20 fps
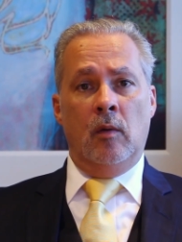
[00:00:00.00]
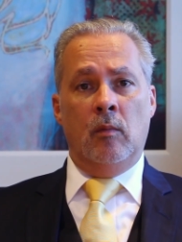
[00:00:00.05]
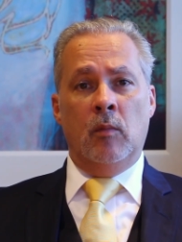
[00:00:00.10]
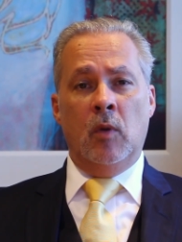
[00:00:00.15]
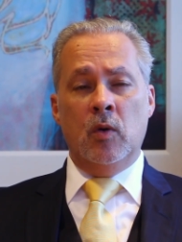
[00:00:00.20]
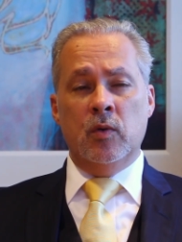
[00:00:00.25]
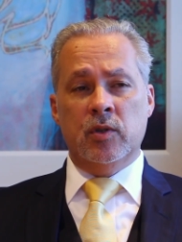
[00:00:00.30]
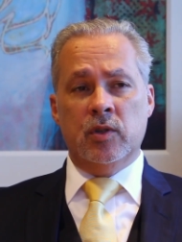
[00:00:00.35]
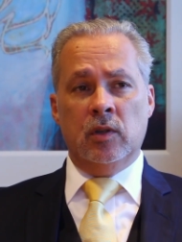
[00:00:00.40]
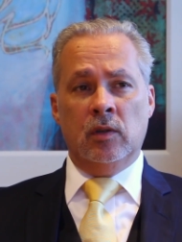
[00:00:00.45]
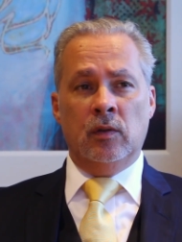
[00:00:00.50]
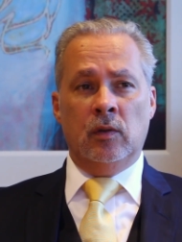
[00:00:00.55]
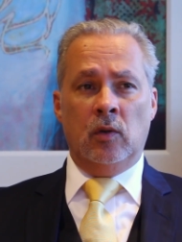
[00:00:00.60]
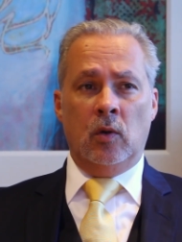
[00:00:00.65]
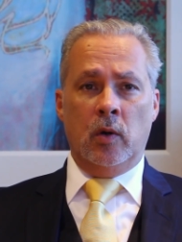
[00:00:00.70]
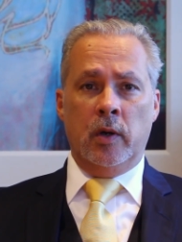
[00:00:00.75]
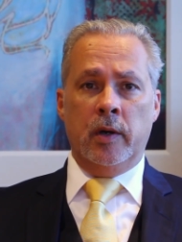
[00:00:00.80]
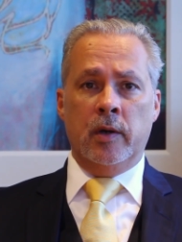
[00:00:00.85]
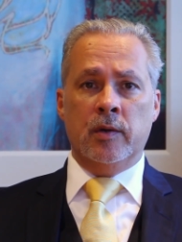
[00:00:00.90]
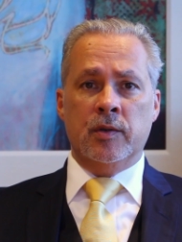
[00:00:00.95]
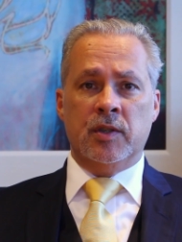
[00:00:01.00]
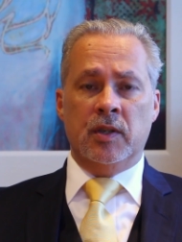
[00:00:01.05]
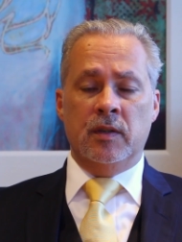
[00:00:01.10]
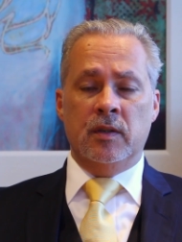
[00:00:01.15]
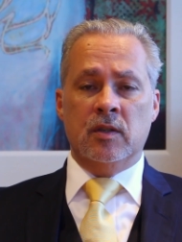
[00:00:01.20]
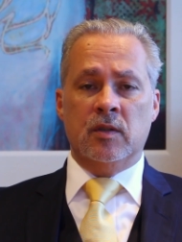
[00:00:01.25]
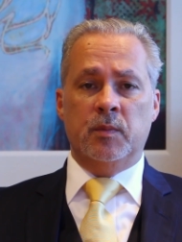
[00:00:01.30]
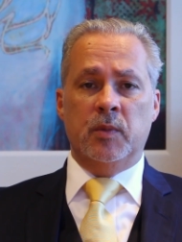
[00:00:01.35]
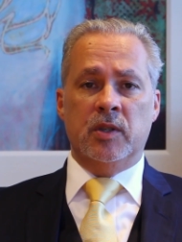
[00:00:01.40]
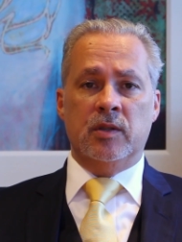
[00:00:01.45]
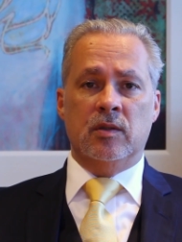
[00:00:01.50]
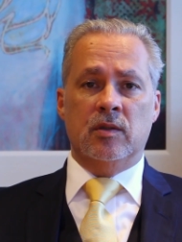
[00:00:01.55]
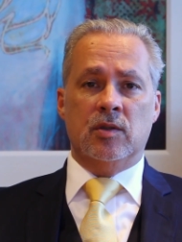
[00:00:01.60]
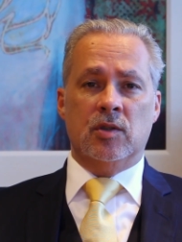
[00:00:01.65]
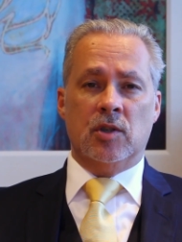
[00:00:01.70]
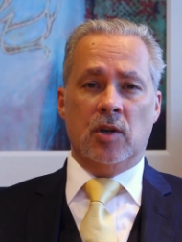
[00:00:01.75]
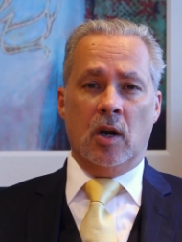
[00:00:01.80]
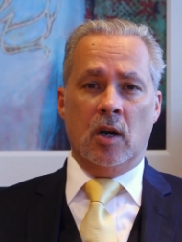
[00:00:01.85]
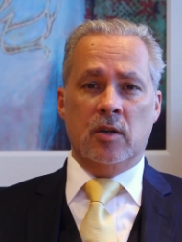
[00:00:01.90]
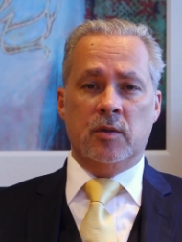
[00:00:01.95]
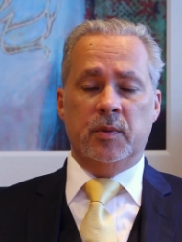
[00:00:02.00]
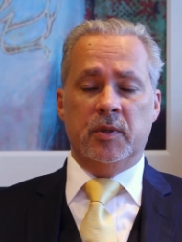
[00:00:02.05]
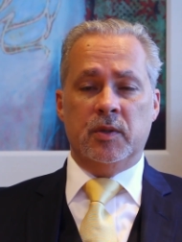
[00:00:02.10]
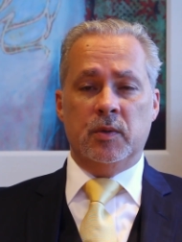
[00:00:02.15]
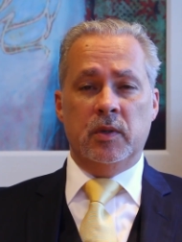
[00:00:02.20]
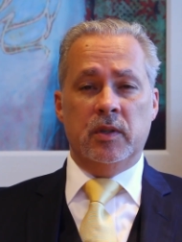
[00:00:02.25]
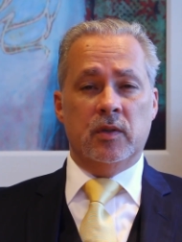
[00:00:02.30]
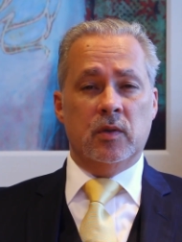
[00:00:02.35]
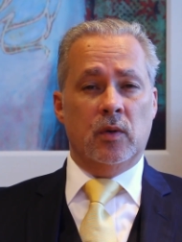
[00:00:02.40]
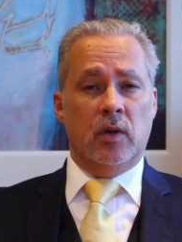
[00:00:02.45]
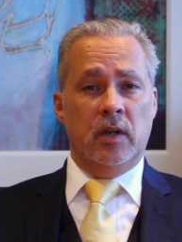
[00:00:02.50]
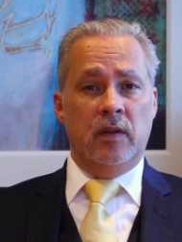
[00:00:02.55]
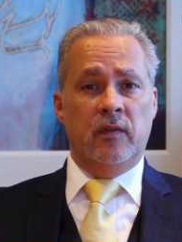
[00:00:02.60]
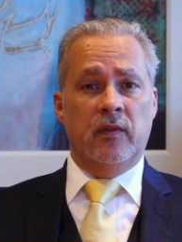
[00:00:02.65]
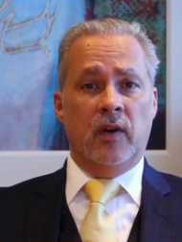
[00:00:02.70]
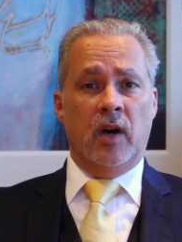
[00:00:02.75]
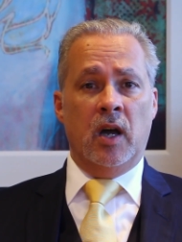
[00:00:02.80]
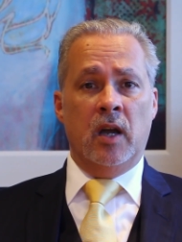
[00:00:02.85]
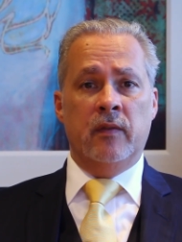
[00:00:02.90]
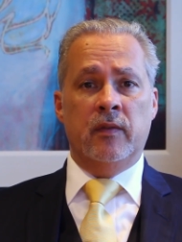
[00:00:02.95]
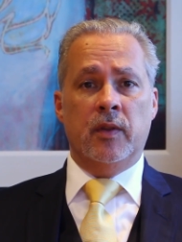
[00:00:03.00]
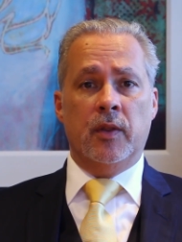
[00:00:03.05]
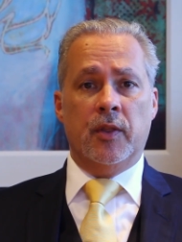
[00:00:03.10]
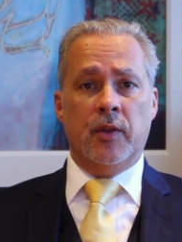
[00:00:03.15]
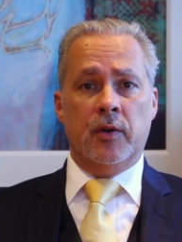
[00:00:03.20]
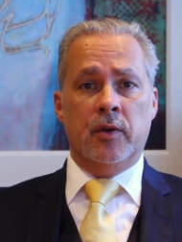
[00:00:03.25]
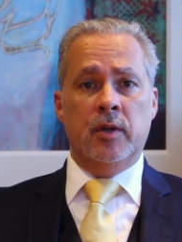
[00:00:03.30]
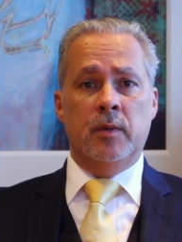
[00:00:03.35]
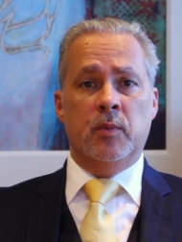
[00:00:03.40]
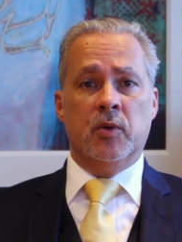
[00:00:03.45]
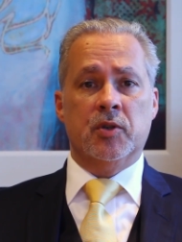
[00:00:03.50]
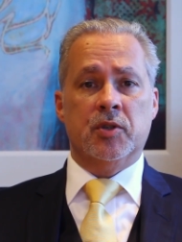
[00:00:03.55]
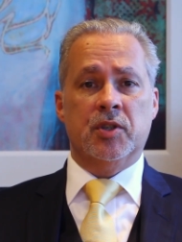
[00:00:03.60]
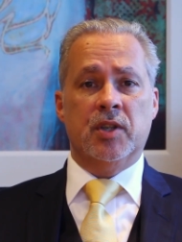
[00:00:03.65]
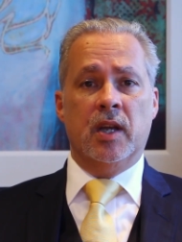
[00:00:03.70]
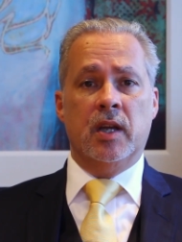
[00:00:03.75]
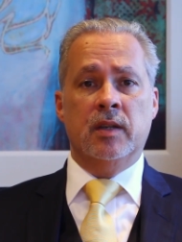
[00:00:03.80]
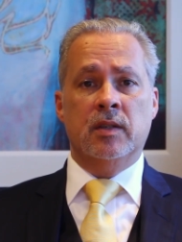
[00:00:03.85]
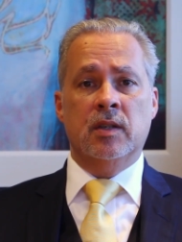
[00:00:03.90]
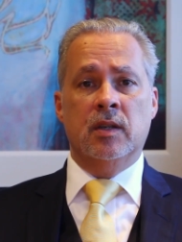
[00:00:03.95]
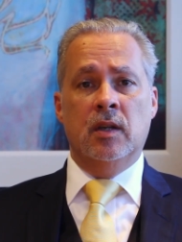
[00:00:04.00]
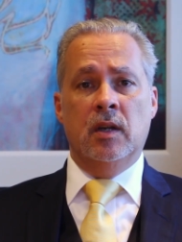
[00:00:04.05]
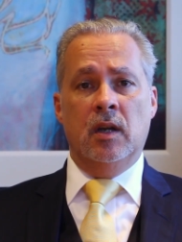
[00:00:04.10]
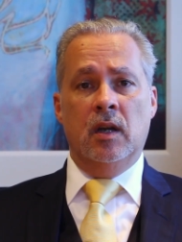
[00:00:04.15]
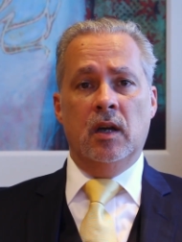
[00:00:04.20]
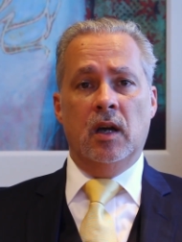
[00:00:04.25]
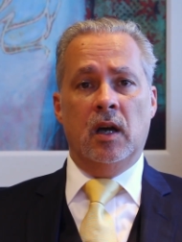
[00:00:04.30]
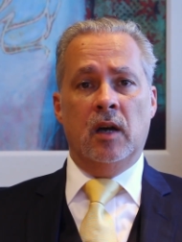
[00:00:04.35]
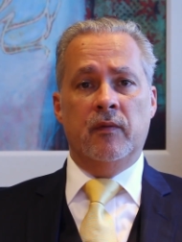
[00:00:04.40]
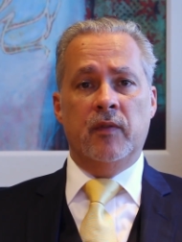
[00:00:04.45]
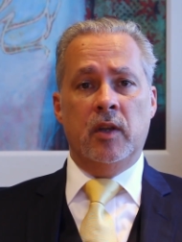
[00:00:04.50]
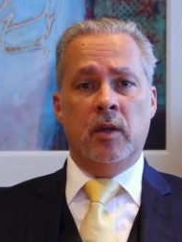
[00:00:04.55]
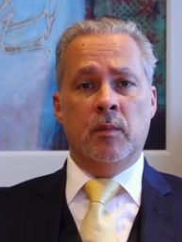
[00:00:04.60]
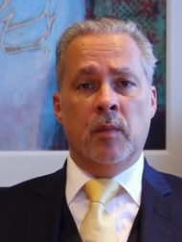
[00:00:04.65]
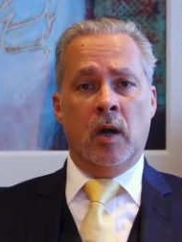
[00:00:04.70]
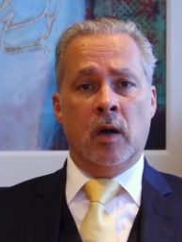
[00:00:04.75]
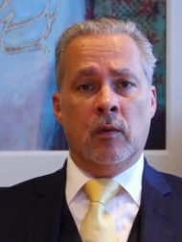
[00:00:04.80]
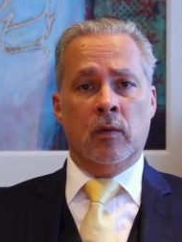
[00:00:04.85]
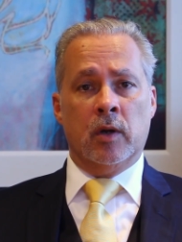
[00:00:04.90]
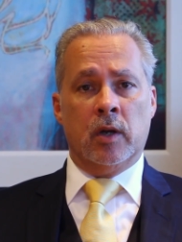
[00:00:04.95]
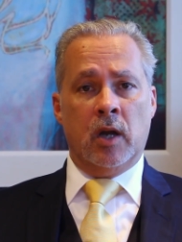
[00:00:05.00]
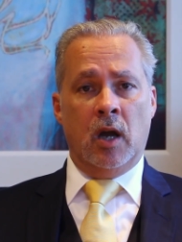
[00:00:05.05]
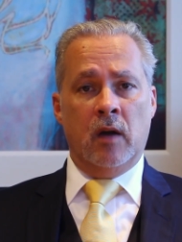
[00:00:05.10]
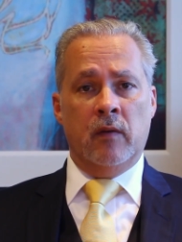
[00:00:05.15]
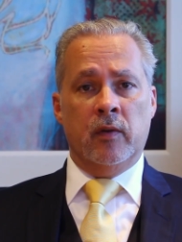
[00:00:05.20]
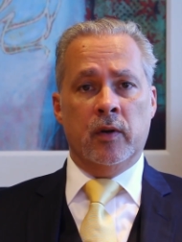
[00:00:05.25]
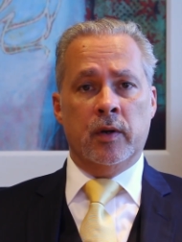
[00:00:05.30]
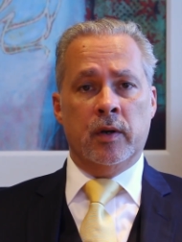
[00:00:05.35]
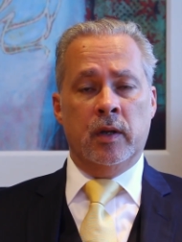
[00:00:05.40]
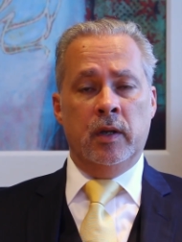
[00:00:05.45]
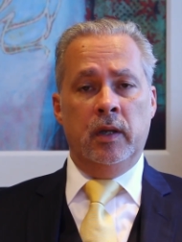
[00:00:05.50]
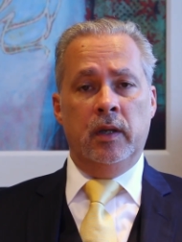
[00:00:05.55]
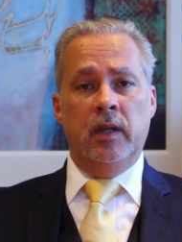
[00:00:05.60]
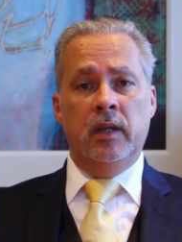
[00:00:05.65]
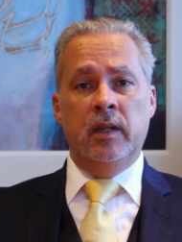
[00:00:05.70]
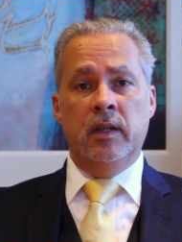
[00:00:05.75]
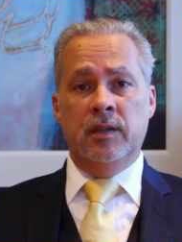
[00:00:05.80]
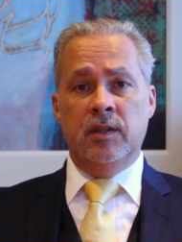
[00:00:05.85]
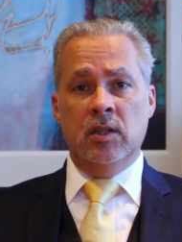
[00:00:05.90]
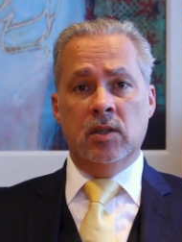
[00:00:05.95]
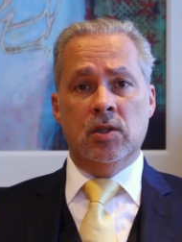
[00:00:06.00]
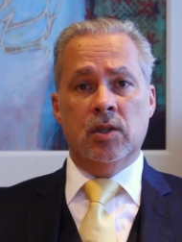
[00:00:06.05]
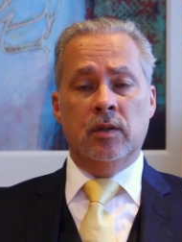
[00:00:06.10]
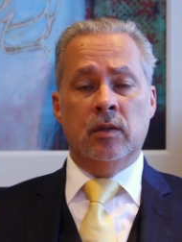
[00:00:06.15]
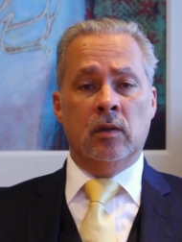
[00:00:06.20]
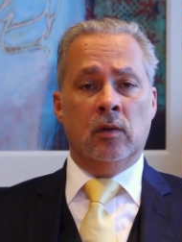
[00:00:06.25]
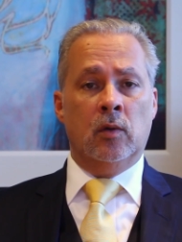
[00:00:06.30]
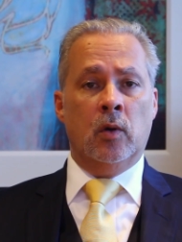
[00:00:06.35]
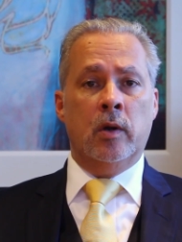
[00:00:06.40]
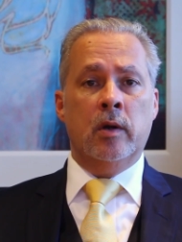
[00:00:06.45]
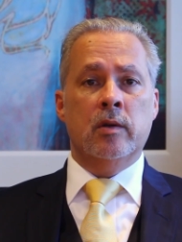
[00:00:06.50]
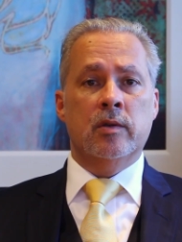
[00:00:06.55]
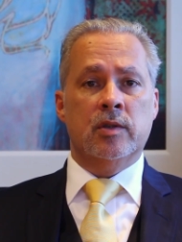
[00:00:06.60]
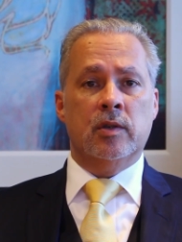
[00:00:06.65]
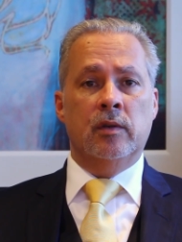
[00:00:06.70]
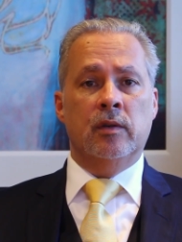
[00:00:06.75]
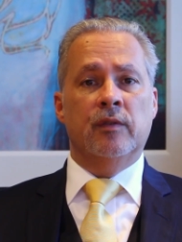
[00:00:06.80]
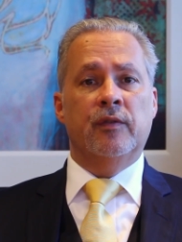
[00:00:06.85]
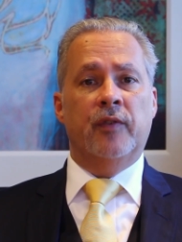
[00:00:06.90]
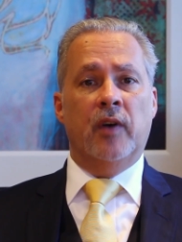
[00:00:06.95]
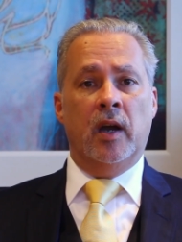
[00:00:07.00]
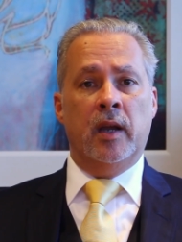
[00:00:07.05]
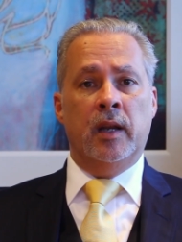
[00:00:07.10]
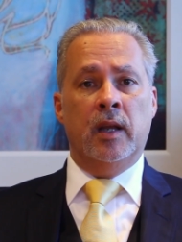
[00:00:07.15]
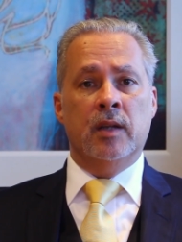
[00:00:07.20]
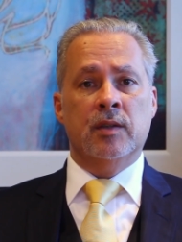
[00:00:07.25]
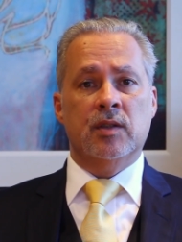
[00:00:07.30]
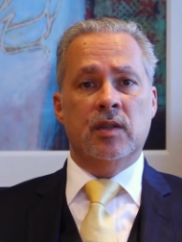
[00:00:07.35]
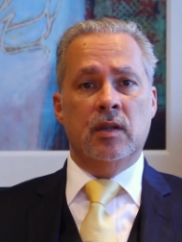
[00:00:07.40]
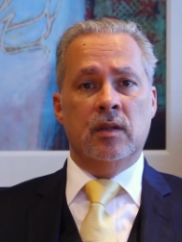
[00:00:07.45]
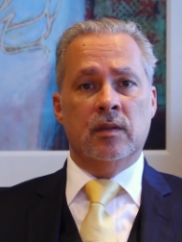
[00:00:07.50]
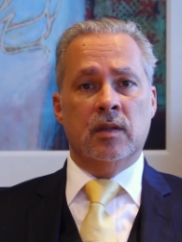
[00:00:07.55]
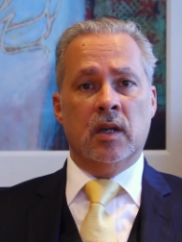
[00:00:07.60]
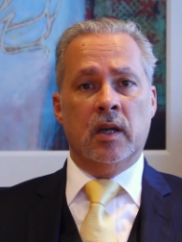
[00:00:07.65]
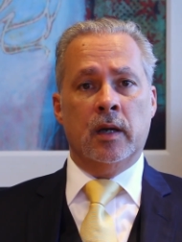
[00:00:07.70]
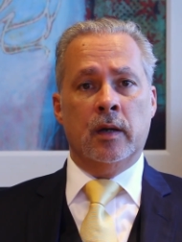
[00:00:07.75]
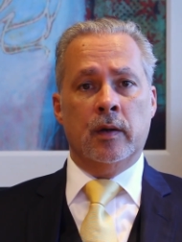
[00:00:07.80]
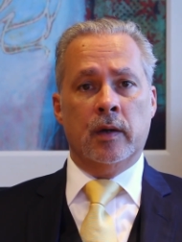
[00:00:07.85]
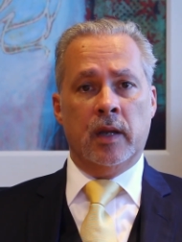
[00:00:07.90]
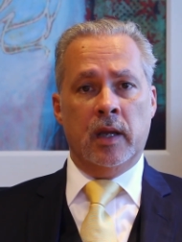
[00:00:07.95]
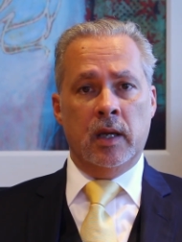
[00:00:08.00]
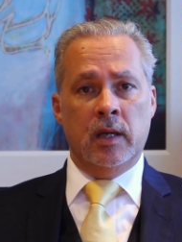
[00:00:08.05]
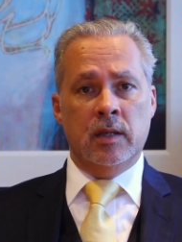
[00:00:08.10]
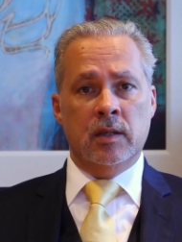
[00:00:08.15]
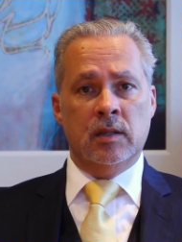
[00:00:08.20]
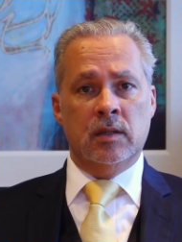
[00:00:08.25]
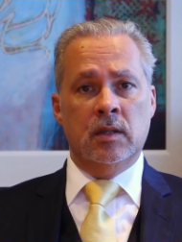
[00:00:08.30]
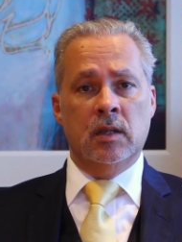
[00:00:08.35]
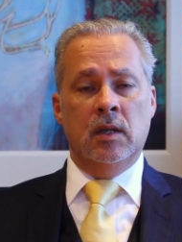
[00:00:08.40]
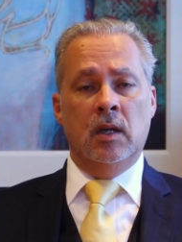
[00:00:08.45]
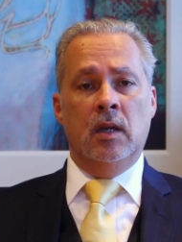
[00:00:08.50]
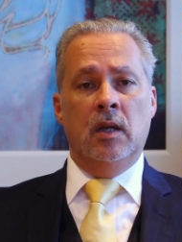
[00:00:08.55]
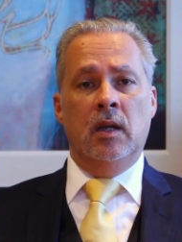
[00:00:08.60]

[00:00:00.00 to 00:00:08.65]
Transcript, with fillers: Most lawyers in this business charge between 25 and 30 percent of the amount recovered. In addition, the lawyer is going to finance the entire case.